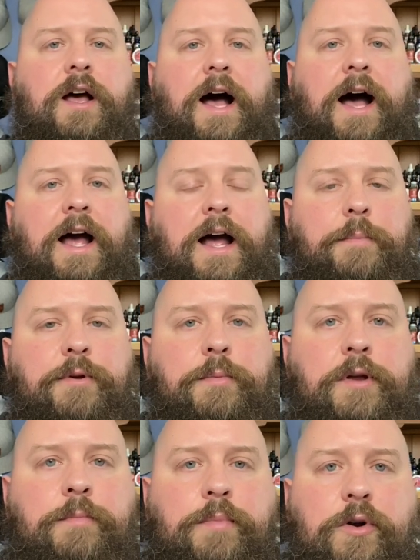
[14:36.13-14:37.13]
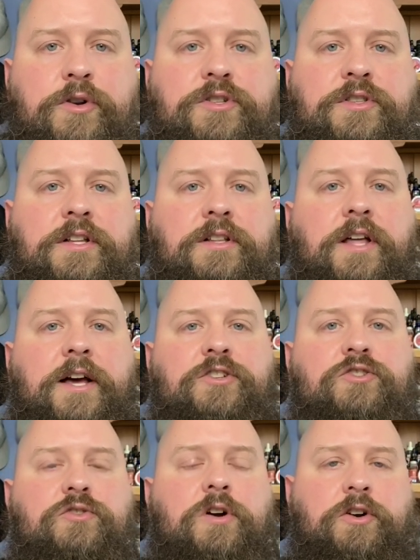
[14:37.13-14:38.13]
I happen to be a person that likes
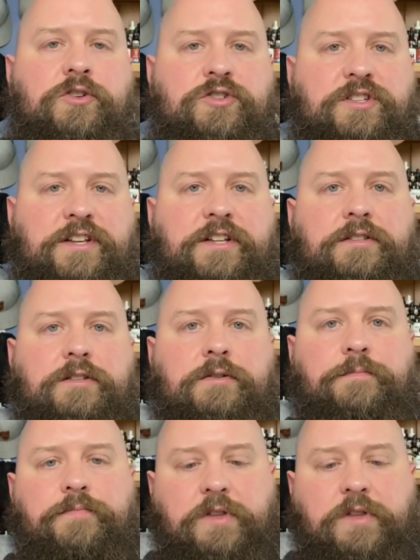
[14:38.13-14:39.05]
stronger scents.